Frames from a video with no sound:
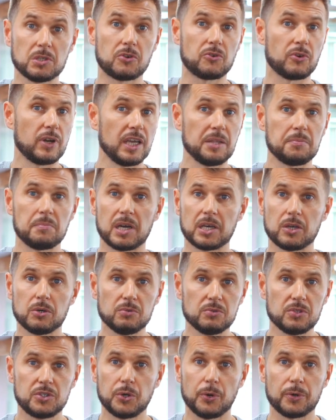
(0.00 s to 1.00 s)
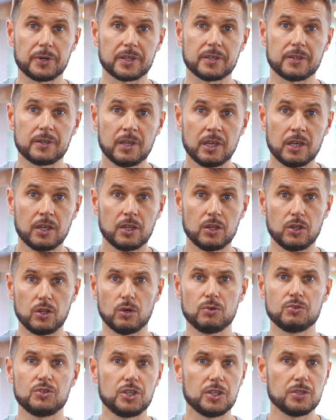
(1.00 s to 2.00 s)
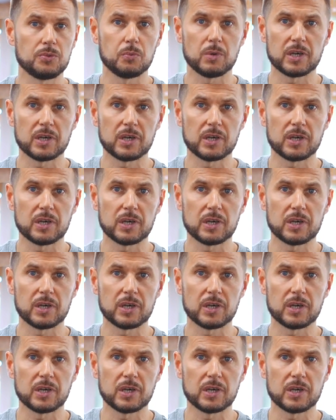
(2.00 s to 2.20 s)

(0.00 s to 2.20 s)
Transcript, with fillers: and create my own token, launch it